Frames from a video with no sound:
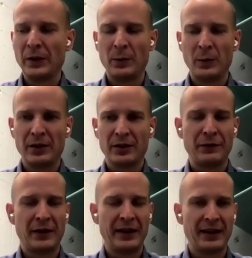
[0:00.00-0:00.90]
We, we're not
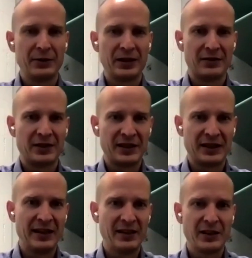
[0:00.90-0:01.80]
defining ourselves as
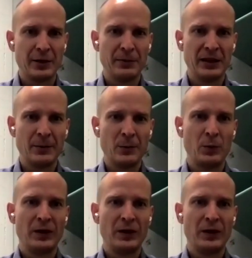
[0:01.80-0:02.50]
an energy company.